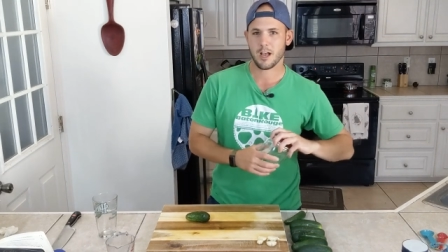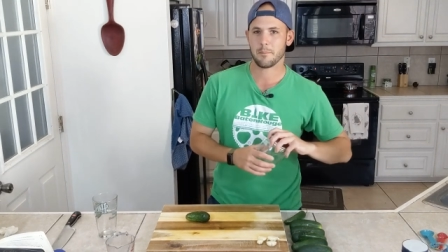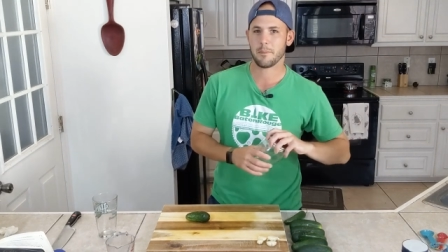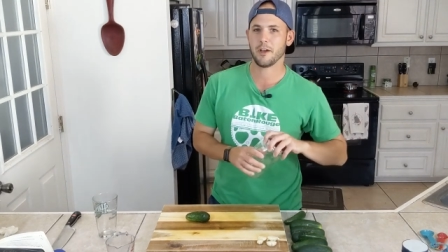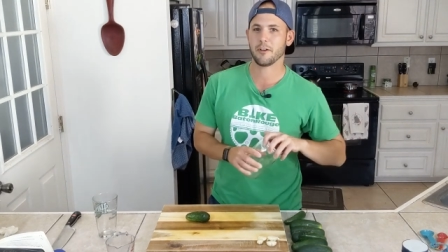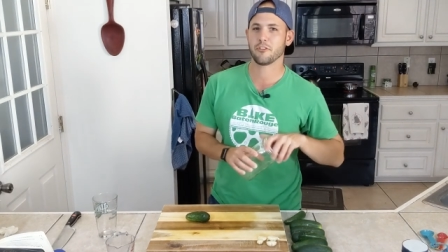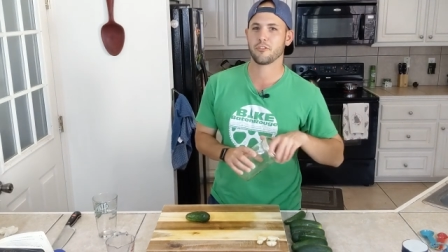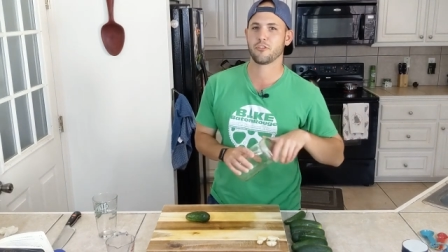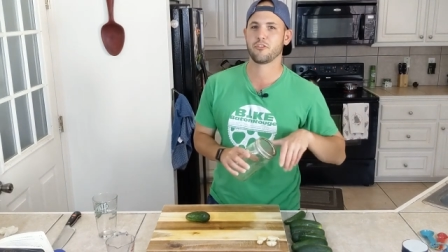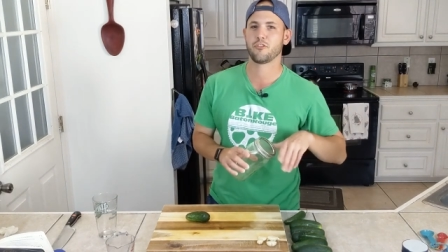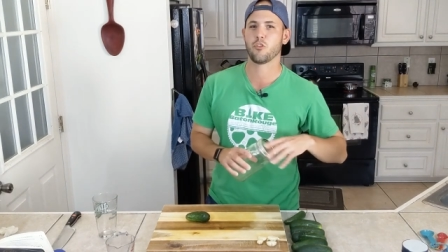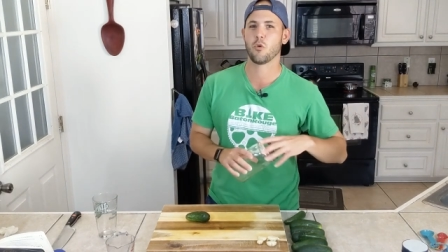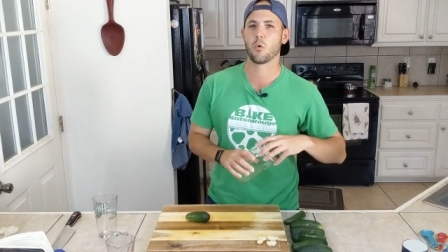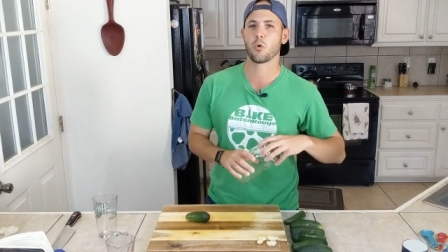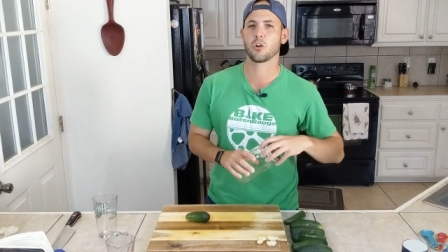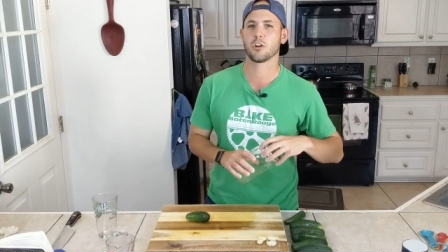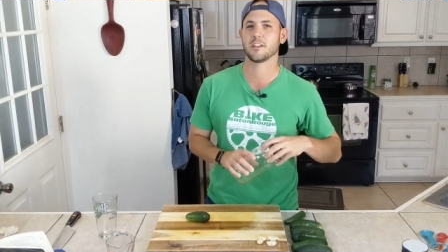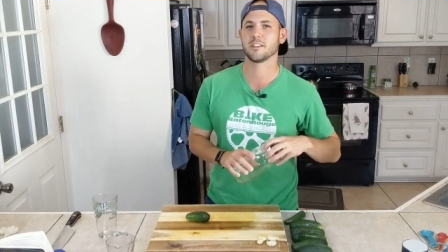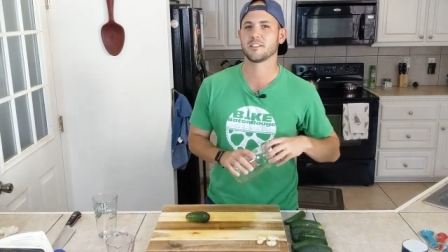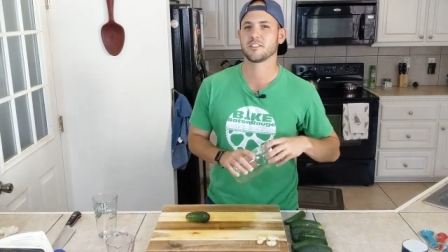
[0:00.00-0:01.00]
about
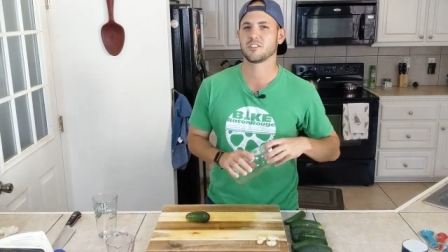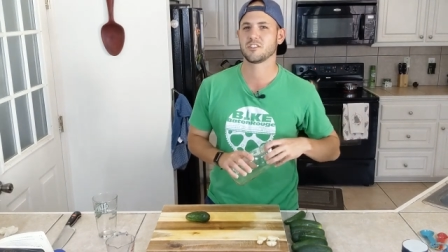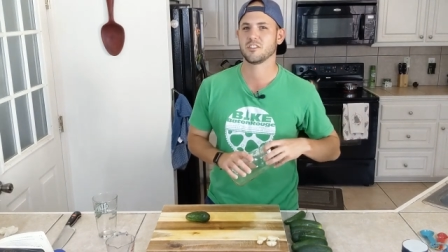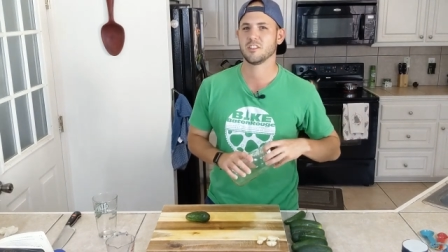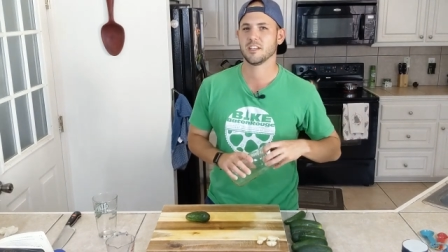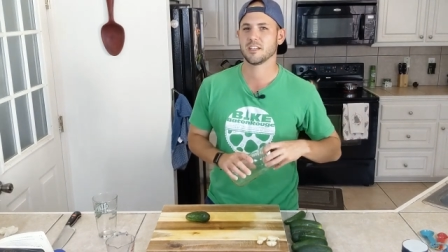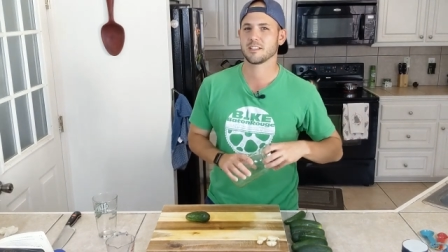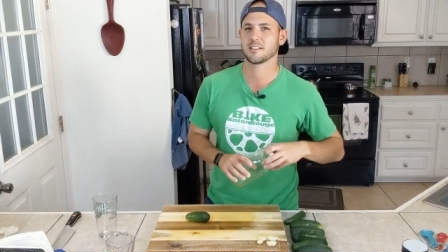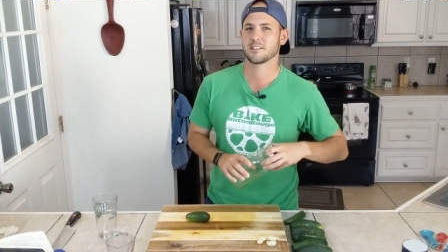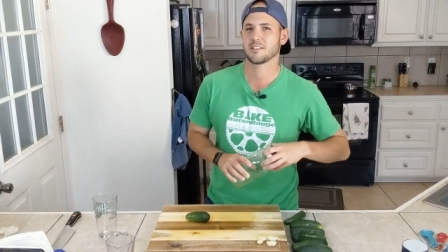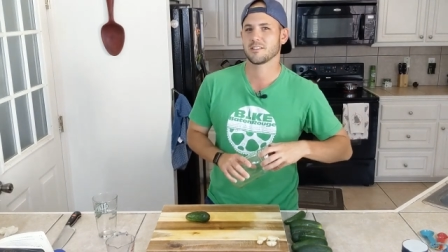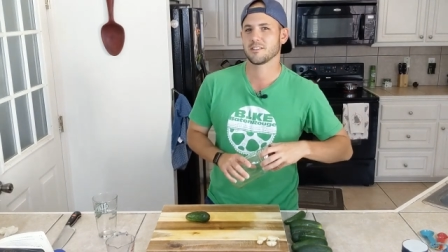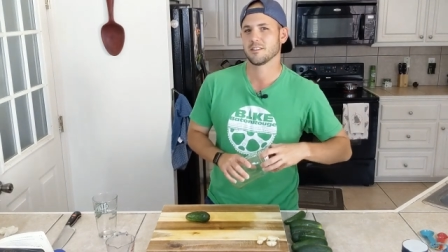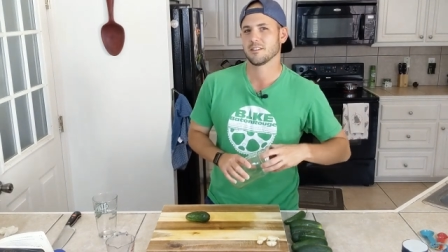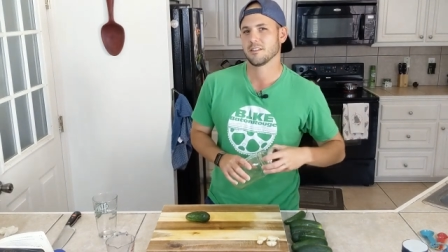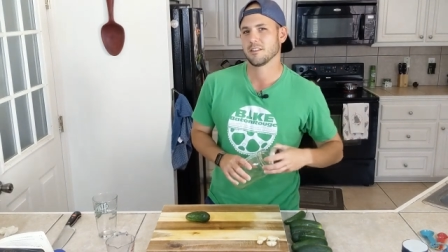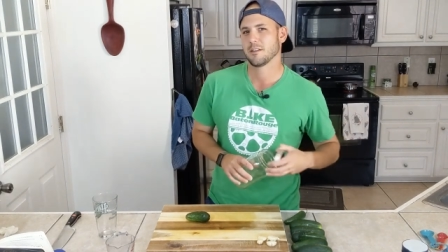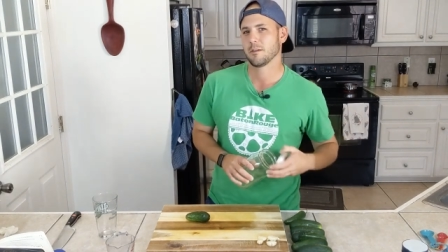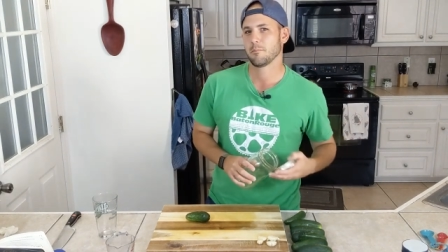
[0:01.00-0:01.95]
four to six